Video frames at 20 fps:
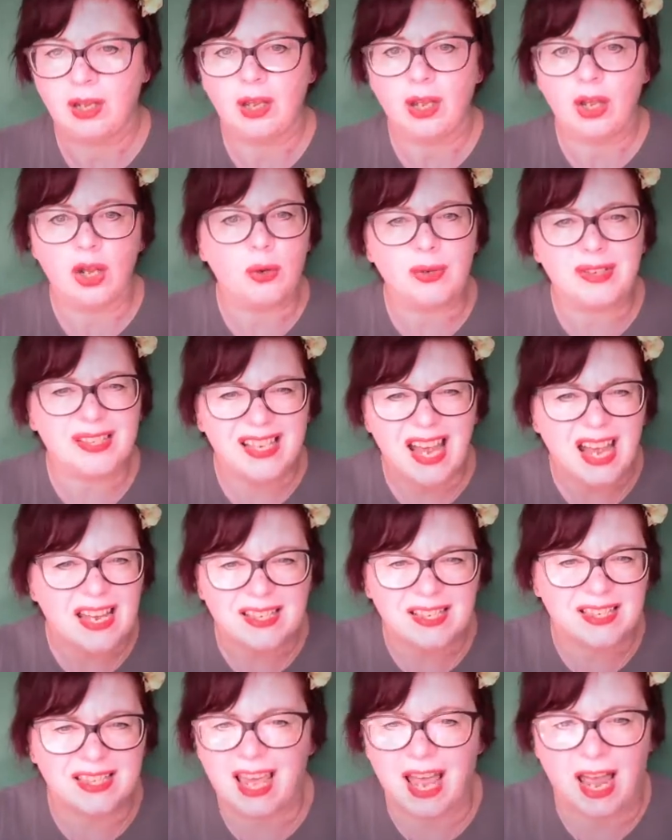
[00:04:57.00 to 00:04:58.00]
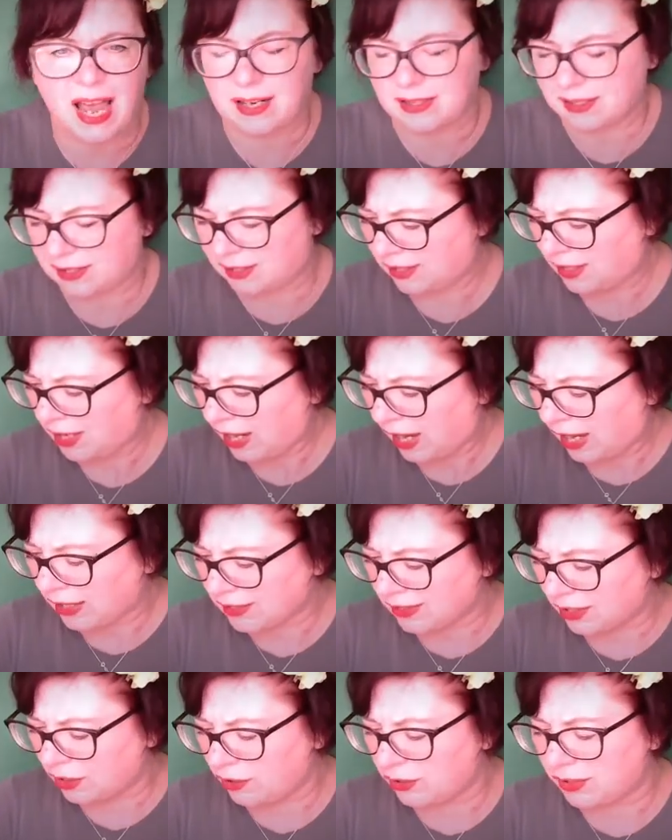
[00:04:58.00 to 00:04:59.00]
Who says that?
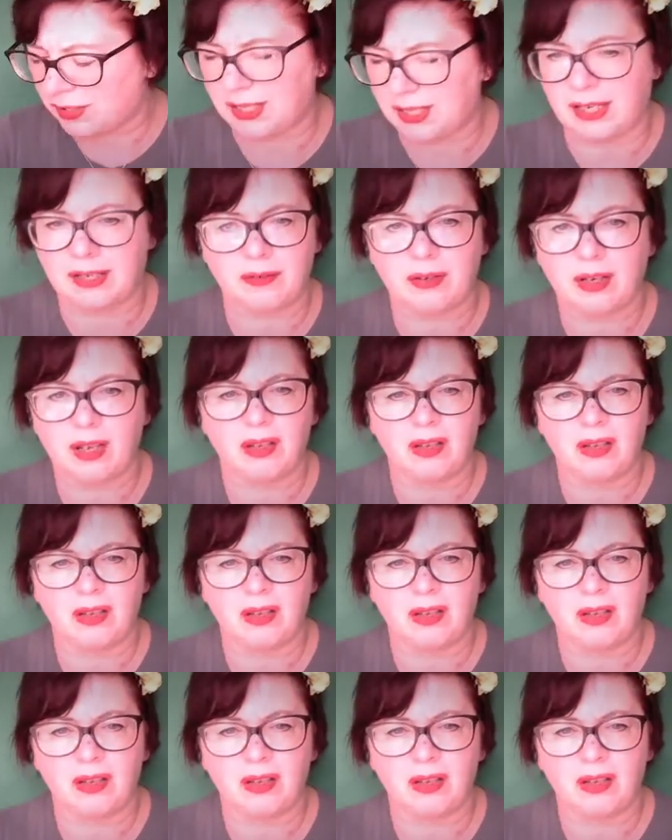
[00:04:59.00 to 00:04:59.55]
Asked Lucy.